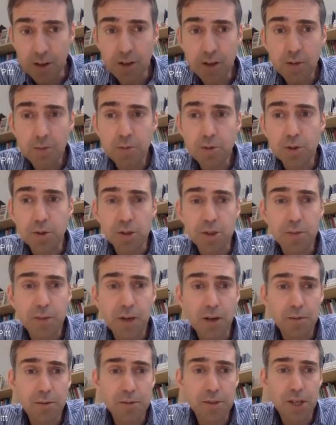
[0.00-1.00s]
Another talks
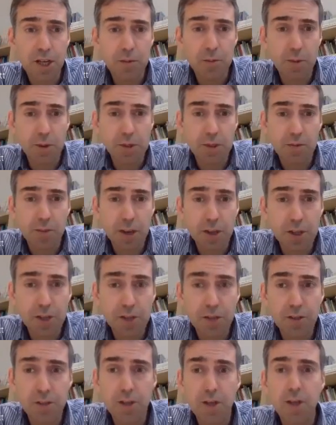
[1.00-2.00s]
about time and
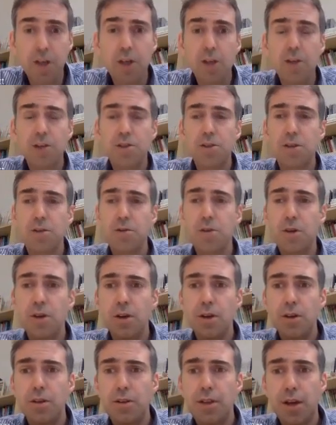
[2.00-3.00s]
motivation. So
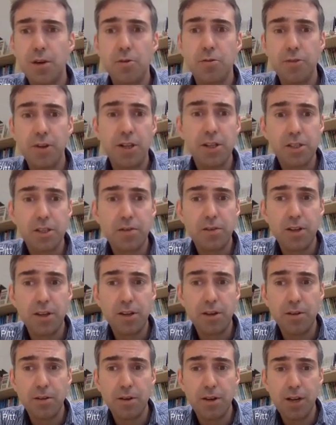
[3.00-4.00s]
they were
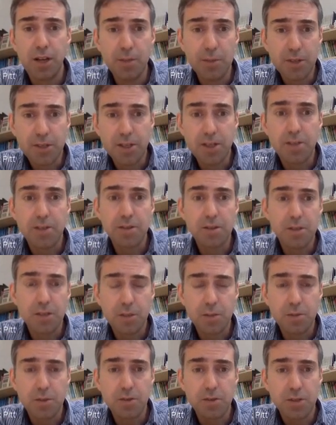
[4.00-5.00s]
relatively limited in
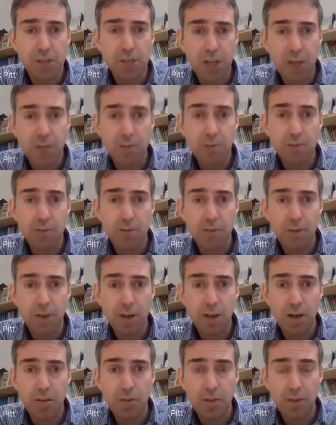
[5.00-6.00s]
terms of the time
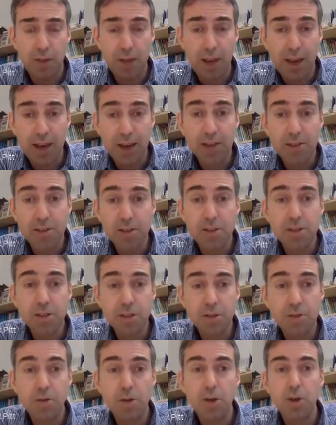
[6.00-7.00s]
that they had to
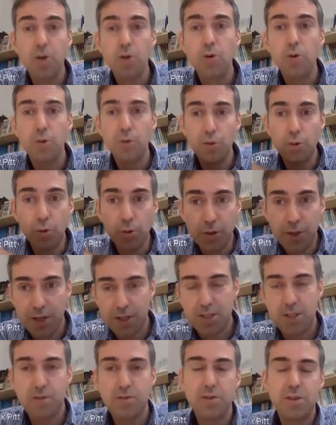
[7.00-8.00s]
do all
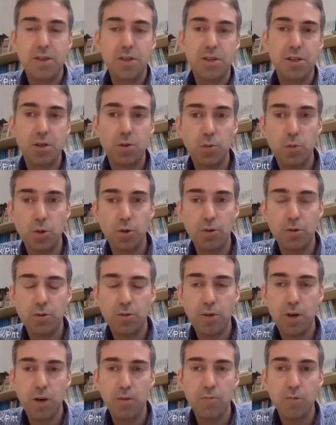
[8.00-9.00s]
the activities that
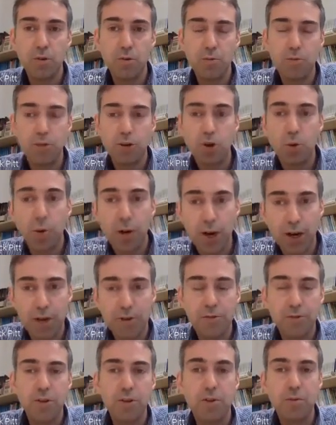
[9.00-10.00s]
were
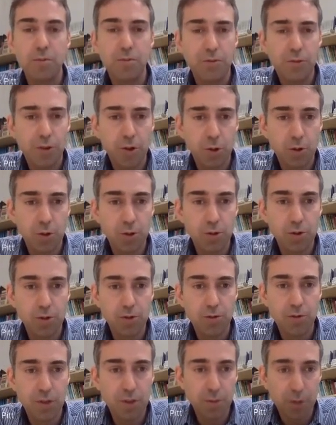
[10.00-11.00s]
required for the
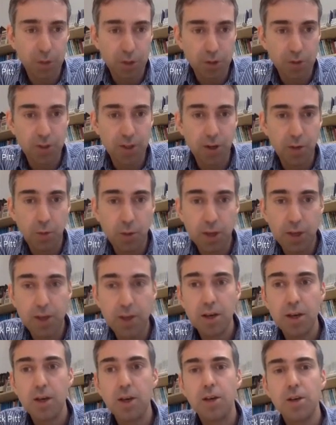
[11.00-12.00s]
module that
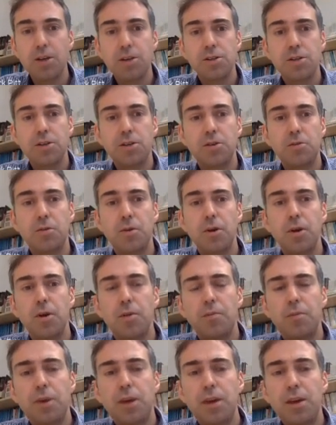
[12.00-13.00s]
week. So
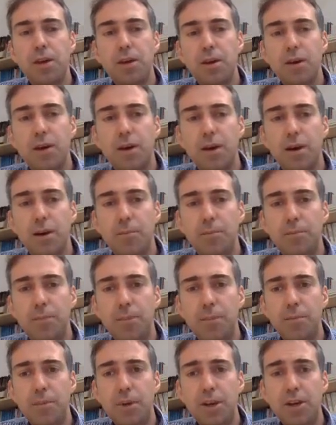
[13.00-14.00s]
being
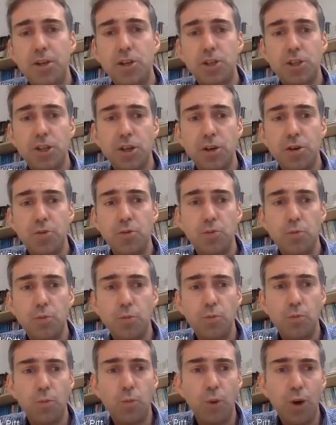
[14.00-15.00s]

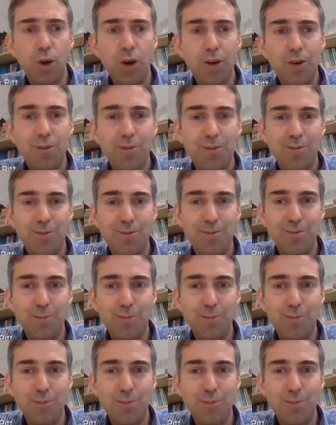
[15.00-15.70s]
shown what